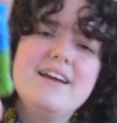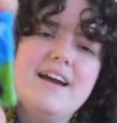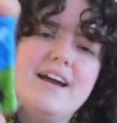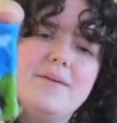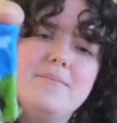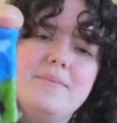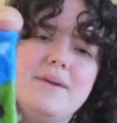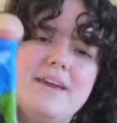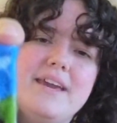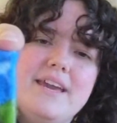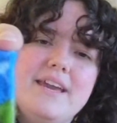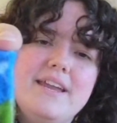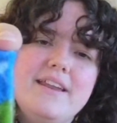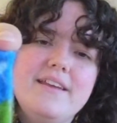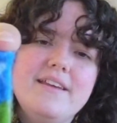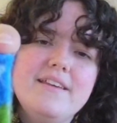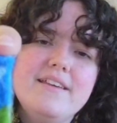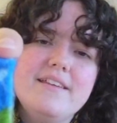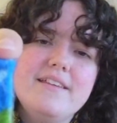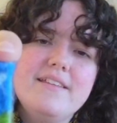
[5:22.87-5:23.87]
I
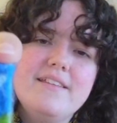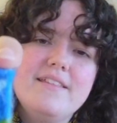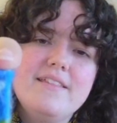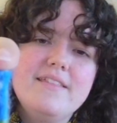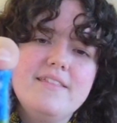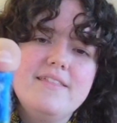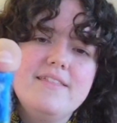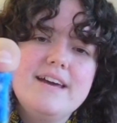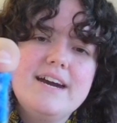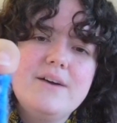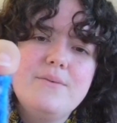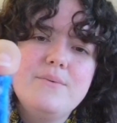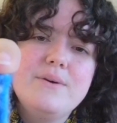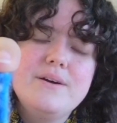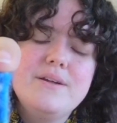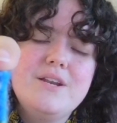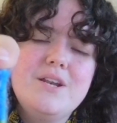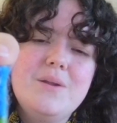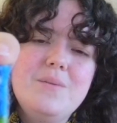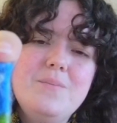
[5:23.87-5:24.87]
made that
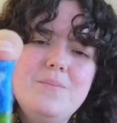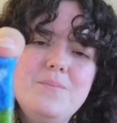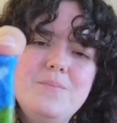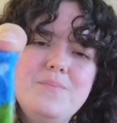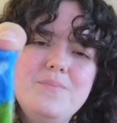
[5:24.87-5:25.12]
one